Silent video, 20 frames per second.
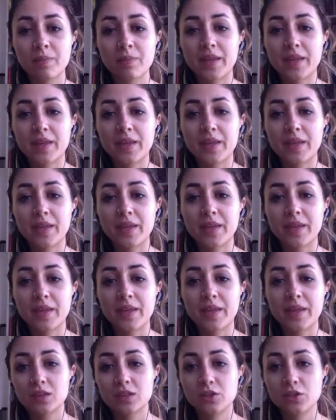And
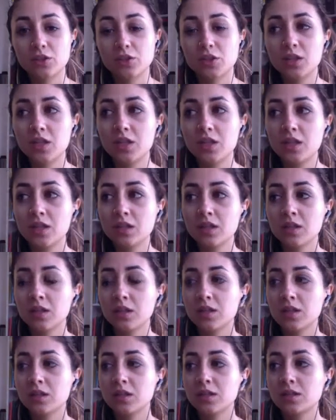she
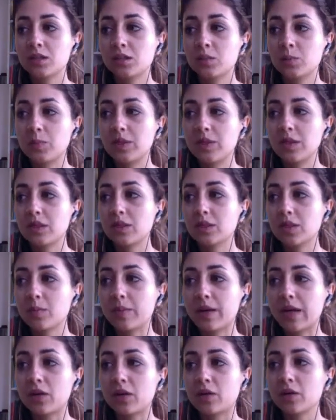speaks
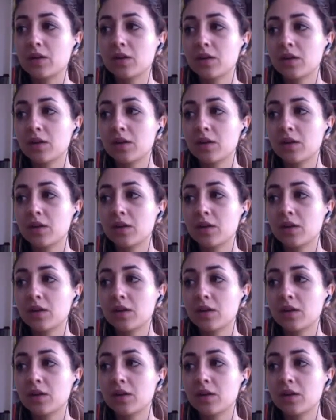about